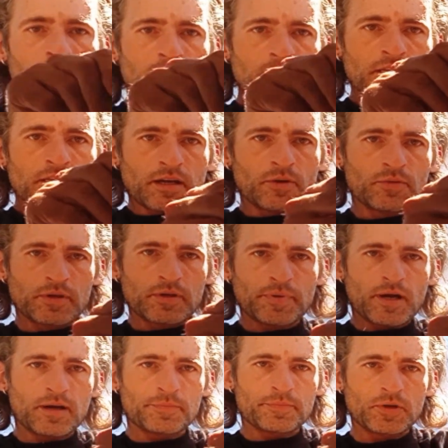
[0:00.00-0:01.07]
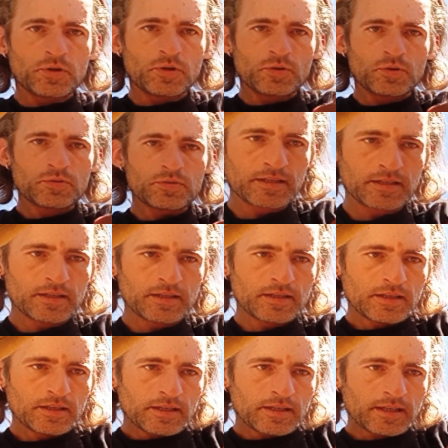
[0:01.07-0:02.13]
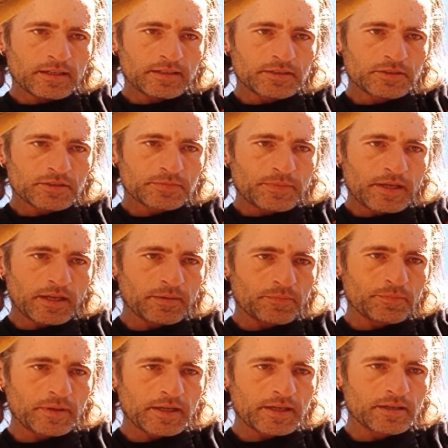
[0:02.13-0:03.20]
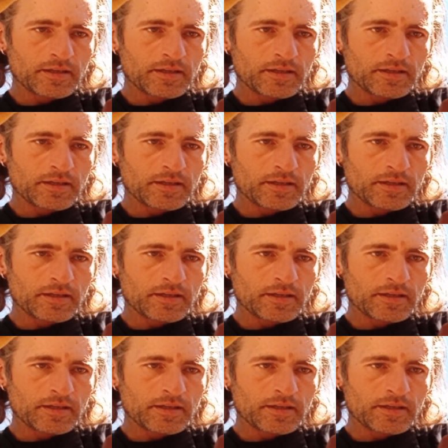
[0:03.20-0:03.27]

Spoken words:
I want to pop a hole and then just make it big enough.